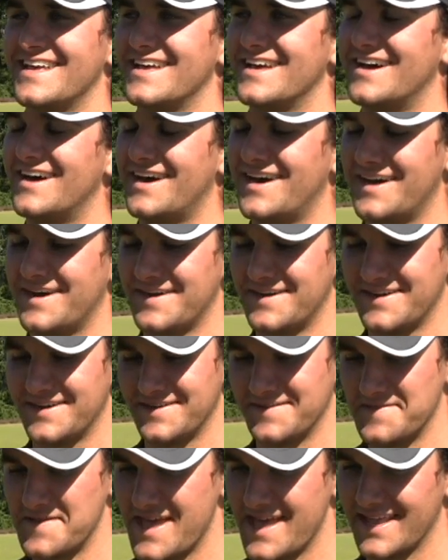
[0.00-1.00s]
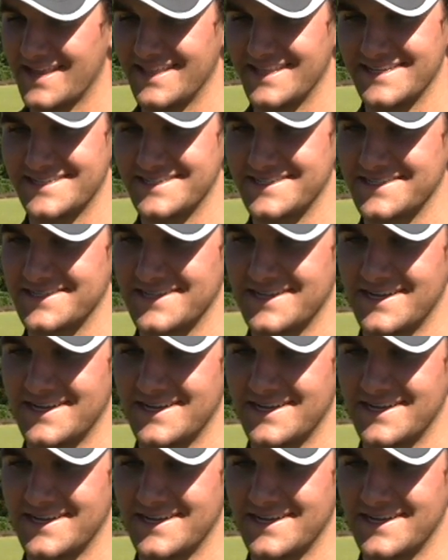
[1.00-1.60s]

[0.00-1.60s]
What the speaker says: Oh man, this is